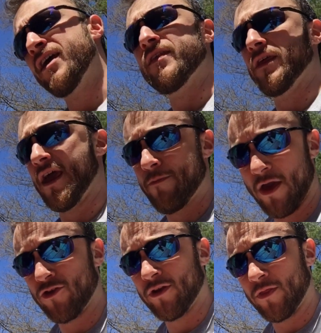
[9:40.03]
that I
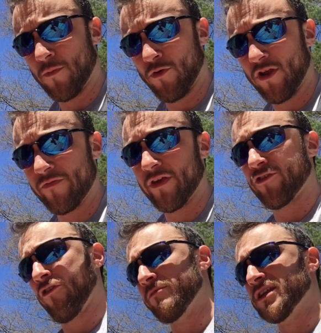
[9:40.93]
mentioned in the previous
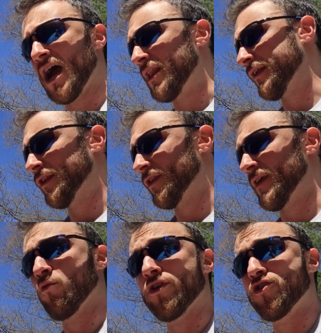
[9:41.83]
Grim Tidings, is
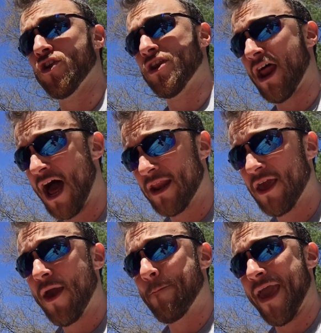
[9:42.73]
that we should not
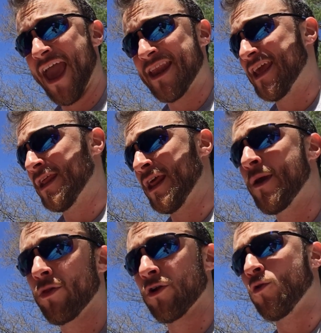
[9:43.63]
ban an enabler.